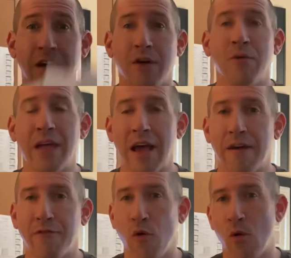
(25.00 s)
we
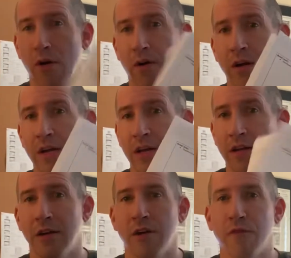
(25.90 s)
have 4
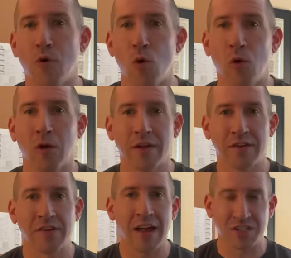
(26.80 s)
full
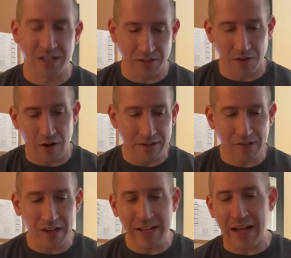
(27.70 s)
sections on the
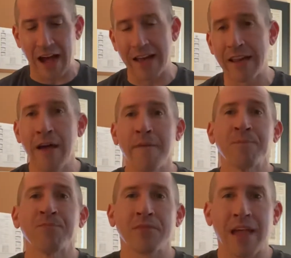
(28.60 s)
study guide.
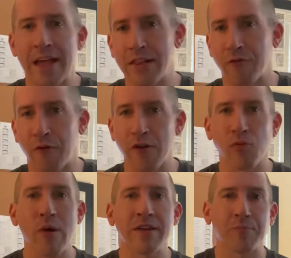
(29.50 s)
And the
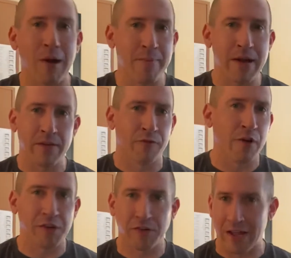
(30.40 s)

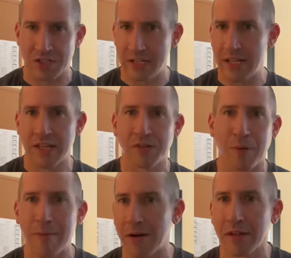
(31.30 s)
first section is
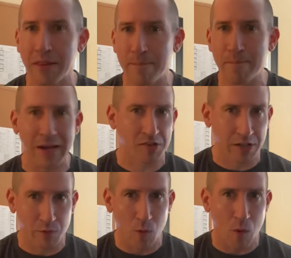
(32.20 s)
primarily the
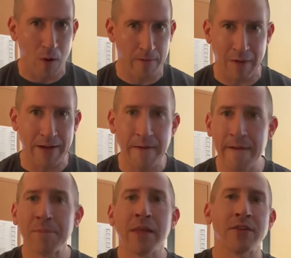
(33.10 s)
Mexican War, right?
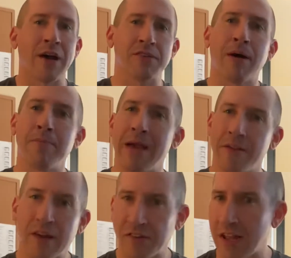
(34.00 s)
It talks about
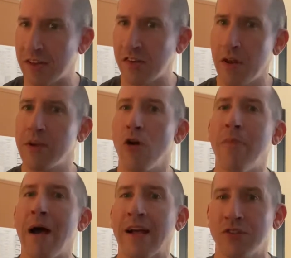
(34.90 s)
manifest destiny. We go
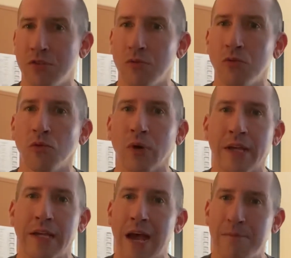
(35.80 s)
back to
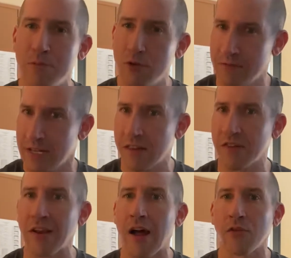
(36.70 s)
looking at moving into the
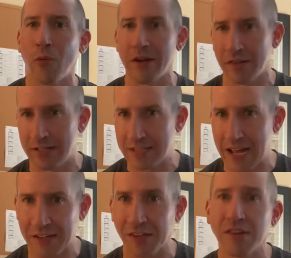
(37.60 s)
Southwest, into
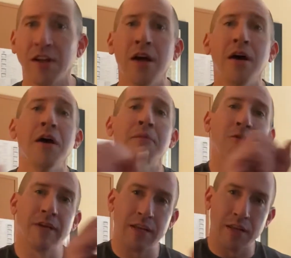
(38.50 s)
Texas,
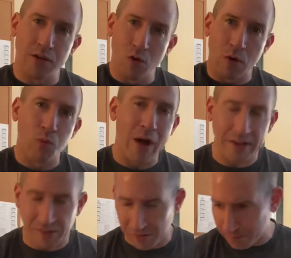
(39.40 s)
moving into the Northwest,